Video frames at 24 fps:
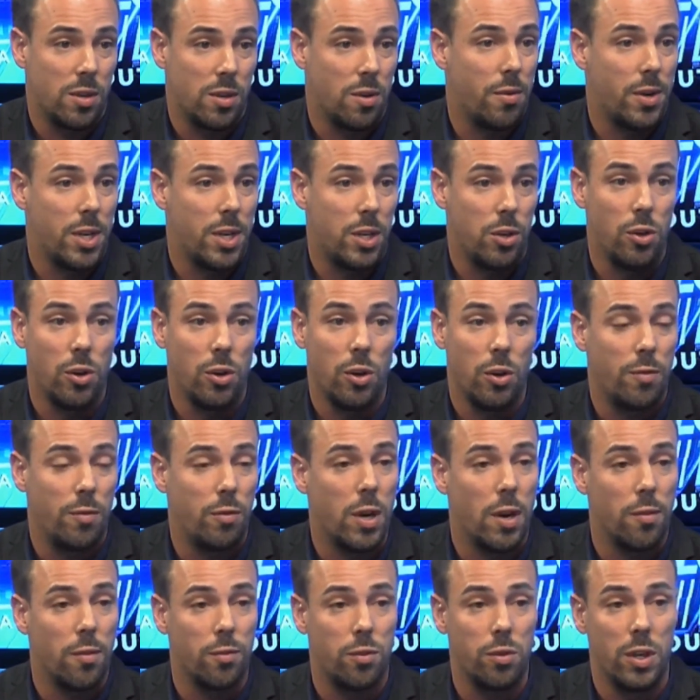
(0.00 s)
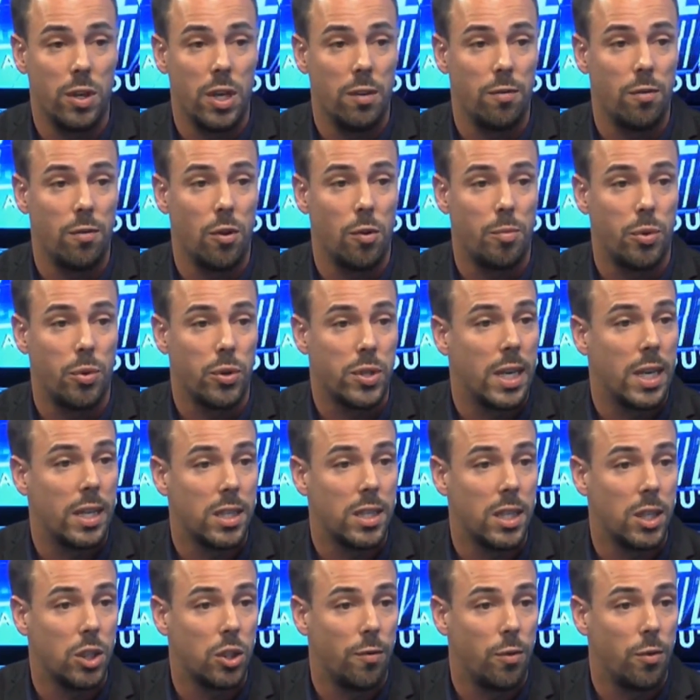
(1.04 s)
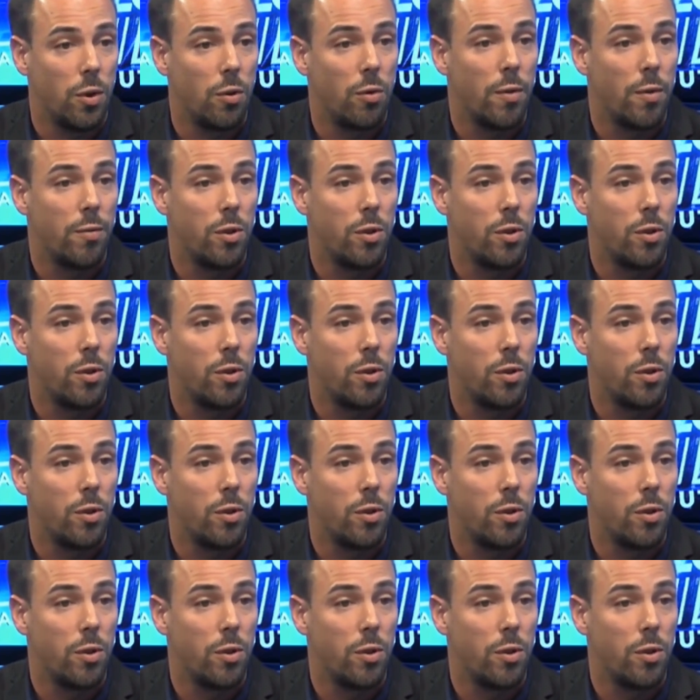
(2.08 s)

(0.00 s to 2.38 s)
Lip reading: Same story. You know, if you have to give a percentage